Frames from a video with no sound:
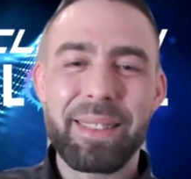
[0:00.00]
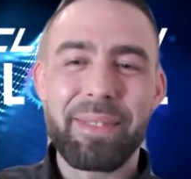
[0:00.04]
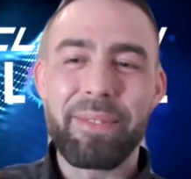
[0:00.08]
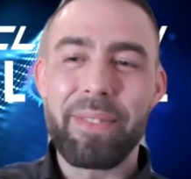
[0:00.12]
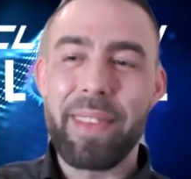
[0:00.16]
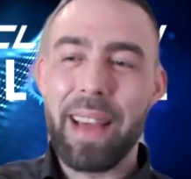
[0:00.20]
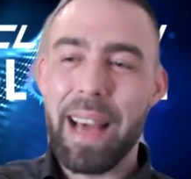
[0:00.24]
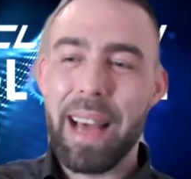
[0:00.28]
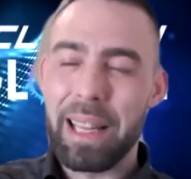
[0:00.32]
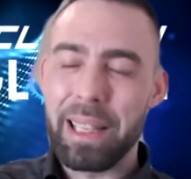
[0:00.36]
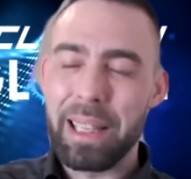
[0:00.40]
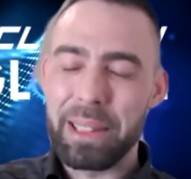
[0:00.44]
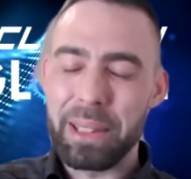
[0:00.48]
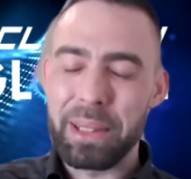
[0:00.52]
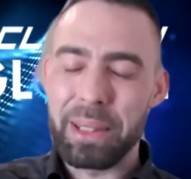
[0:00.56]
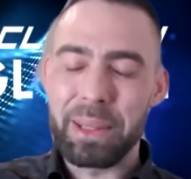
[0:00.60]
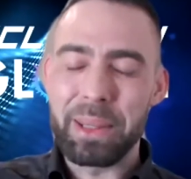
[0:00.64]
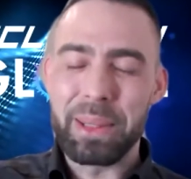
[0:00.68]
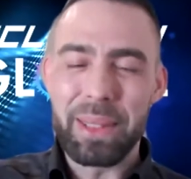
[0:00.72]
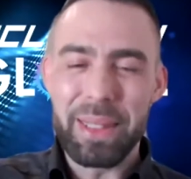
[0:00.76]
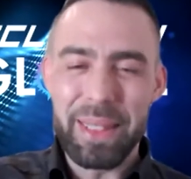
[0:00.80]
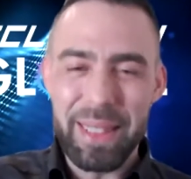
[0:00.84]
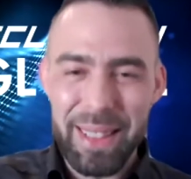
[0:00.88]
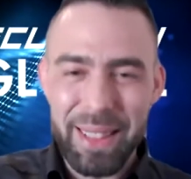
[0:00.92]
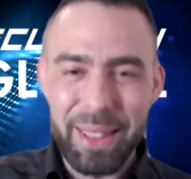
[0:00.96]
value
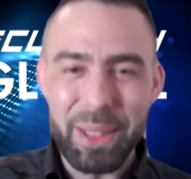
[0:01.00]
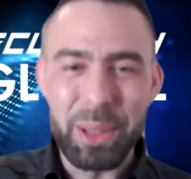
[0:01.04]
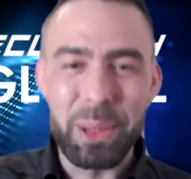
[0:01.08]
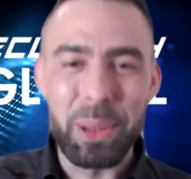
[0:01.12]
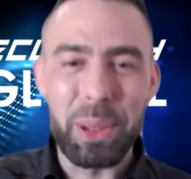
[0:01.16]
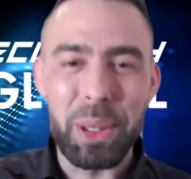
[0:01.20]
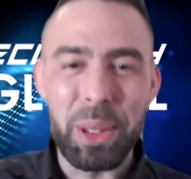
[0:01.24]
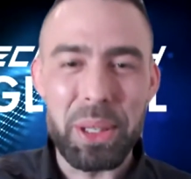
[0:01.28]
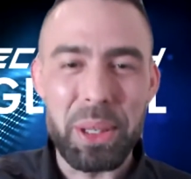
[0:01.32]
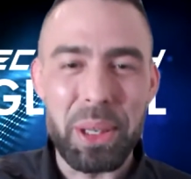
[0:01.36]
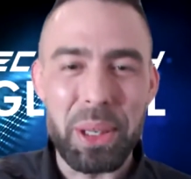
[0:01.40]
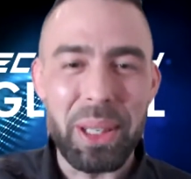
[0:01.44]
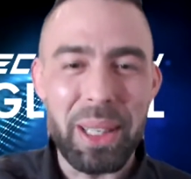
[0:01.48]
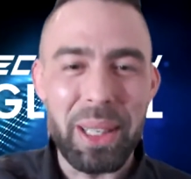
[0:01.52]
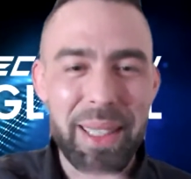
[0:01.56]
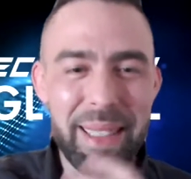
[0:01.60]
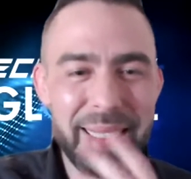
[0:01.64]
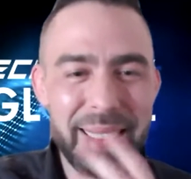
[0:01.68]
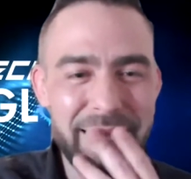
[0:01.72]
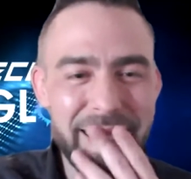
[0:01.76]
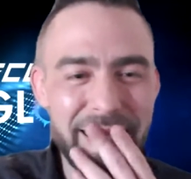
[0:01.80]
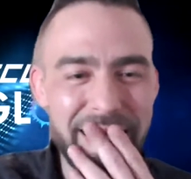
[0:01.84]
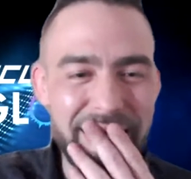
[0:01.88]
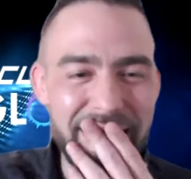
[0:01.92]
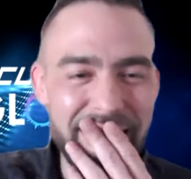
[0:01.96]
to us all.
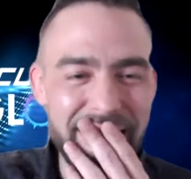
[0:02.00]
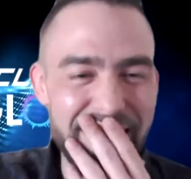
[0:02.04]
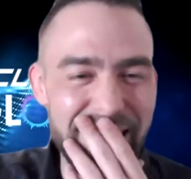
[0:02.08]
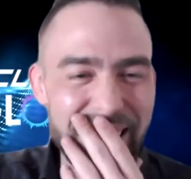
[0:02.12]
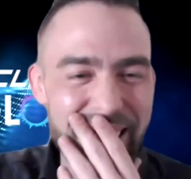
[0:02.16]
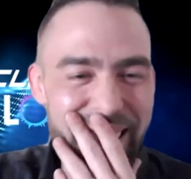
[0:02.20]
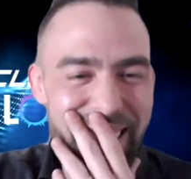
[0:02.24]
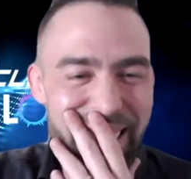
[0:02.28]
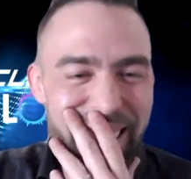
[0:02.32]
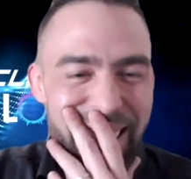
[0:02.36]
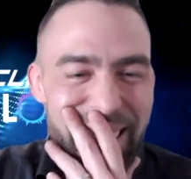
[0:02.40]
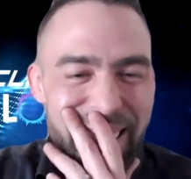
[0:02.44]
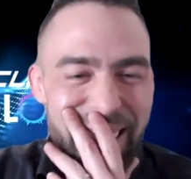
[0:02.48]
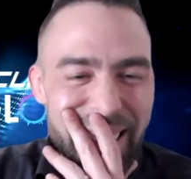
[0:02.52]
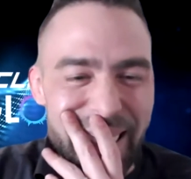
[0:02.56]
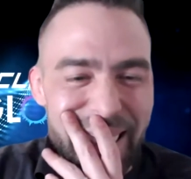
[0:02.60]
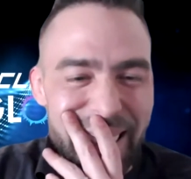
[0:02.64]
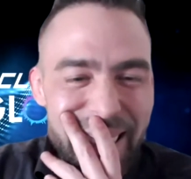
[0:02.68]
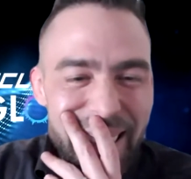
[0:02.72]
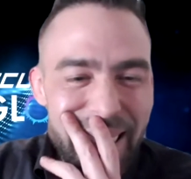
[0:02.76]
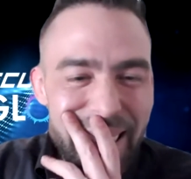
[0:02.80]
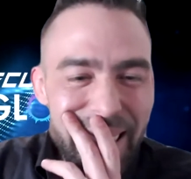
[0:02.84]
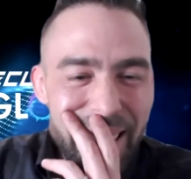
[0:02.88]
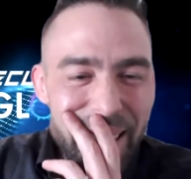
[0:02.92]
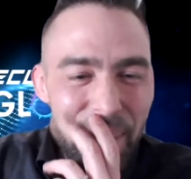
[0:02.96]
All
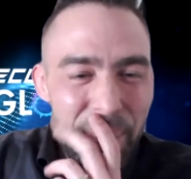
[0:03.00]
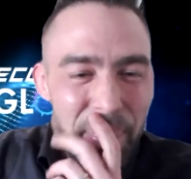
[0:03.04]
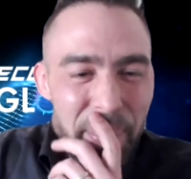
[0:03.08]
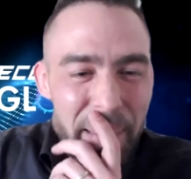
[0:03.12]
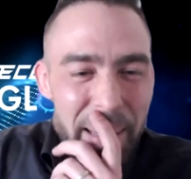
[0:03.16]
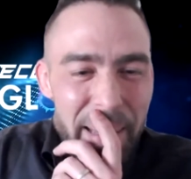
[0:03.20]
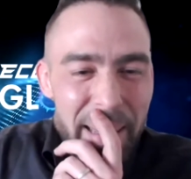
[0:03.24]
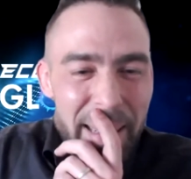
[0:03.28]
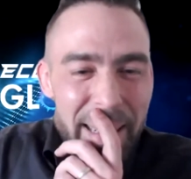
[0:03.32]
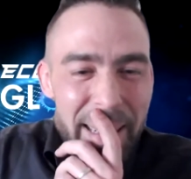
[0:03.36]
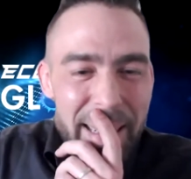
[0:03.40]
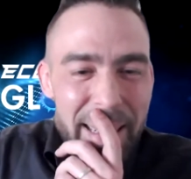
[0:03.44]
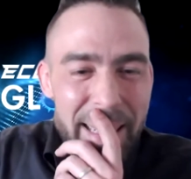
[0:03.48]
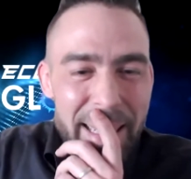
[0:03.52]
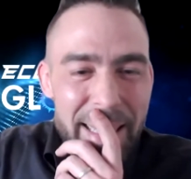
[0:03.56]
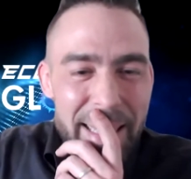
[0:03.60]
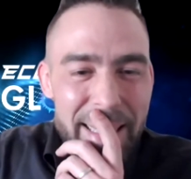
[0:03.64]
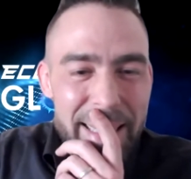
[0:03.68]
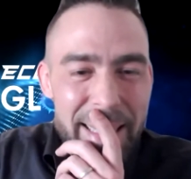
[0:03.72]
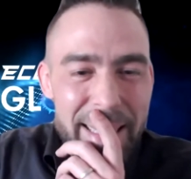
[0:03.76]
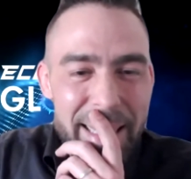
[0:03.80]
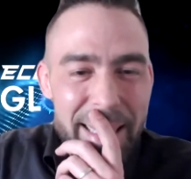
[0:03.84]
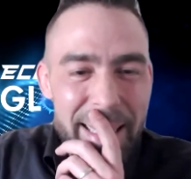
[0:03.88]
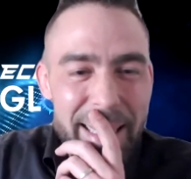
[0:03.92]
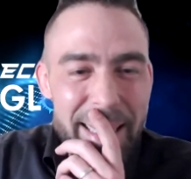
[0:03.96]
right.